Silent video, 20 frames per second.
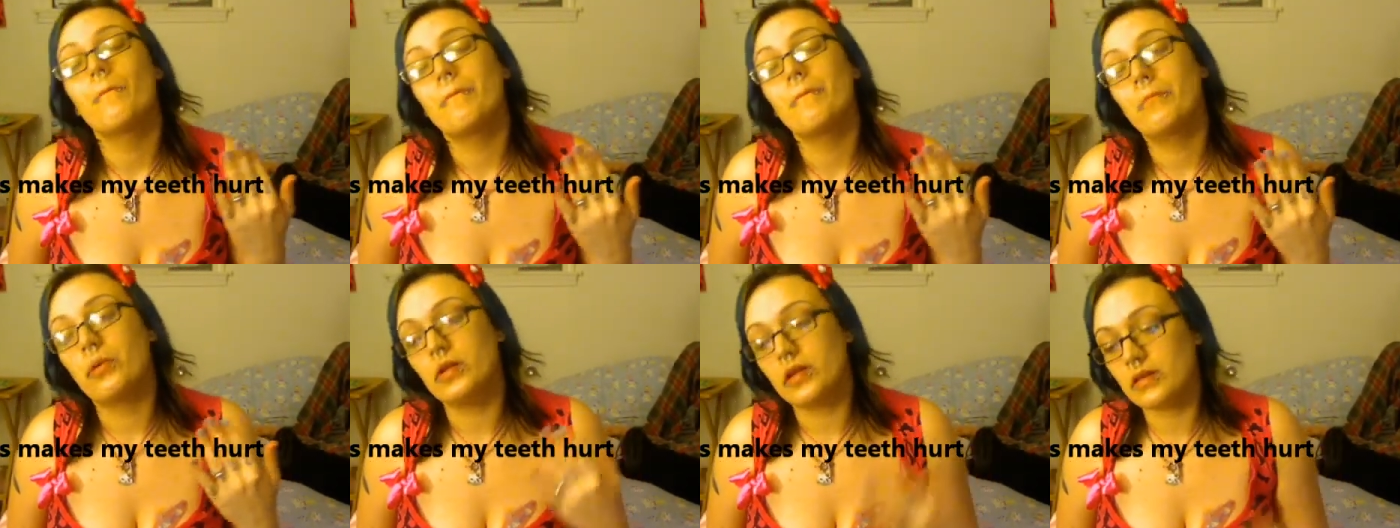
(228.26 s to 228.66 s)

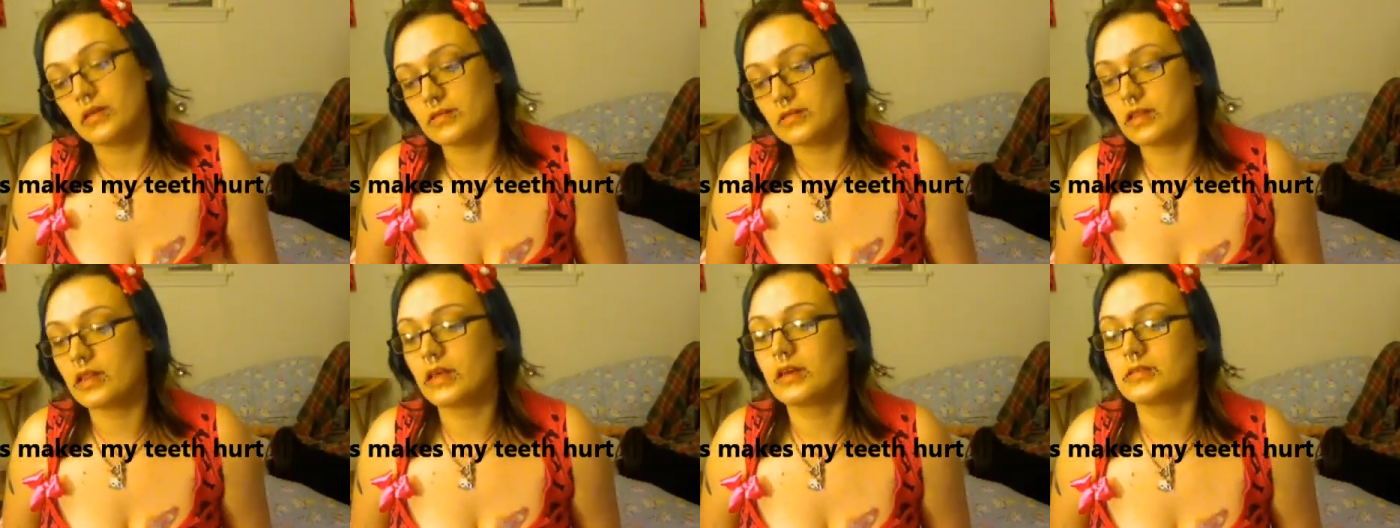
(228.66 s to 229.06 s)
but
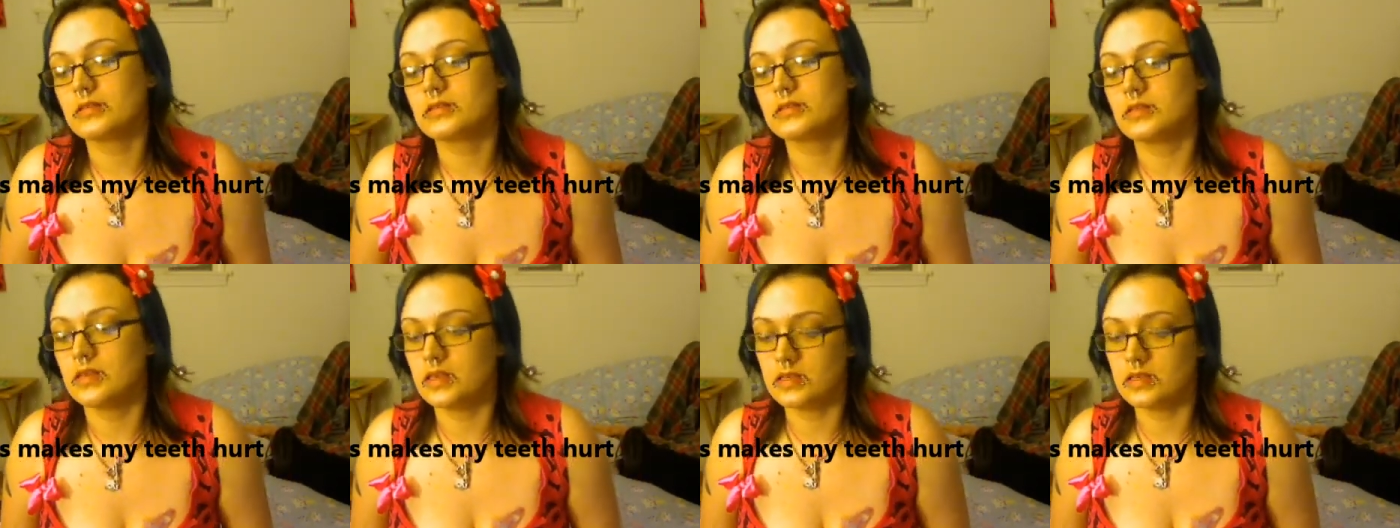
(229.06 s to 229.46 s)

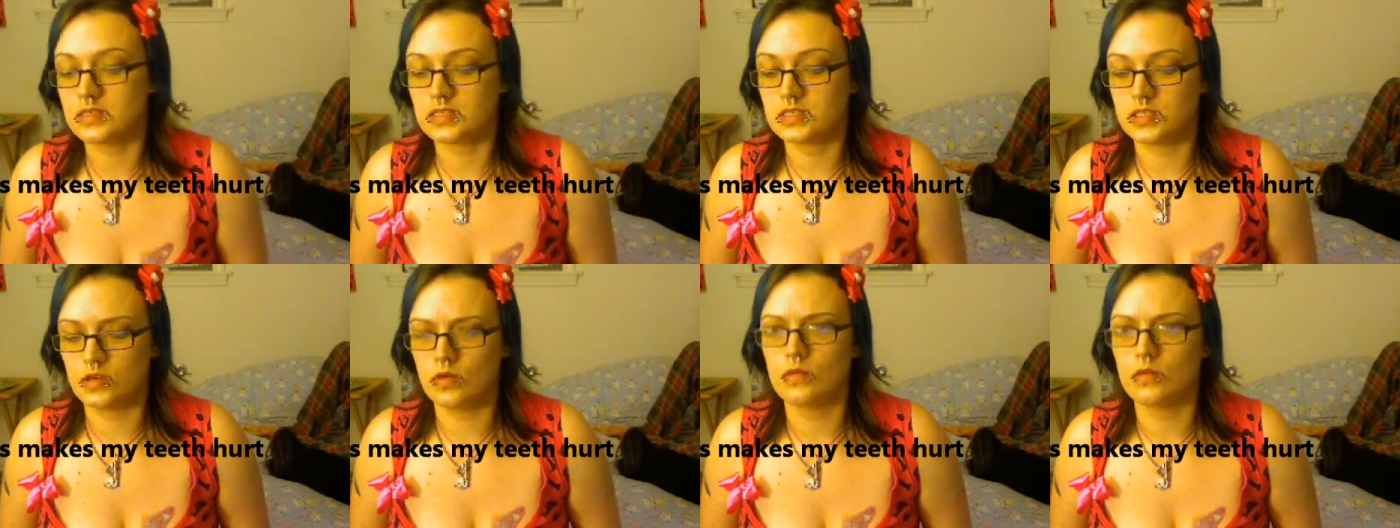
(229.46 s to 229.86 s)
nonetheless, it is
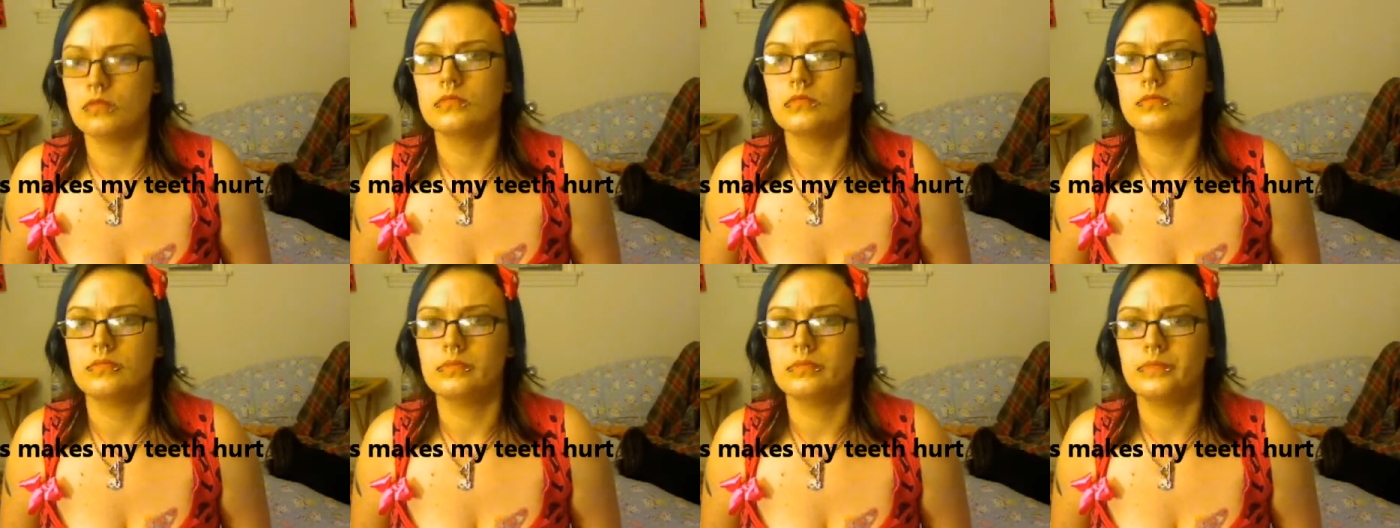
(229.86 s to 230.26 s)
still
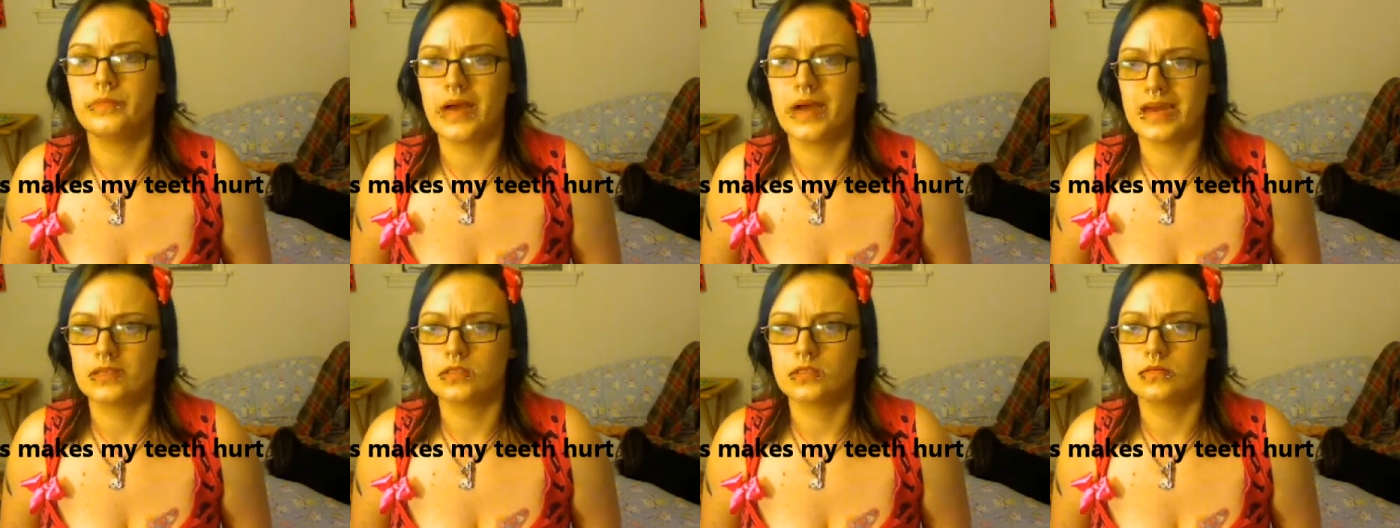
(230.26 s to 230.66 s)

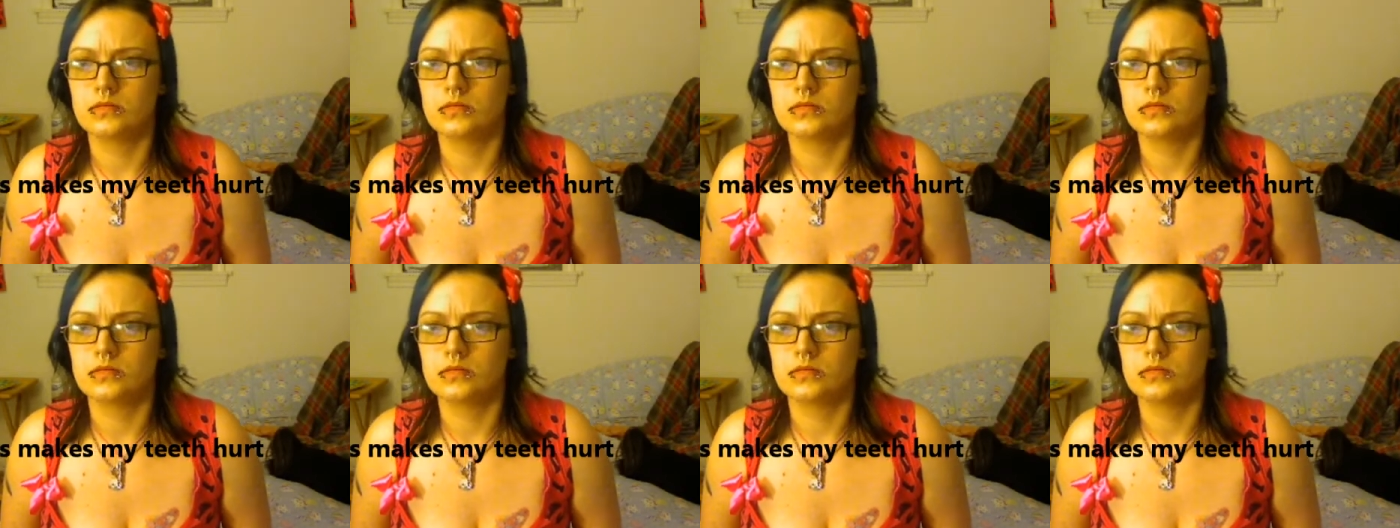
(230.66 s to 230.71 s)
bad.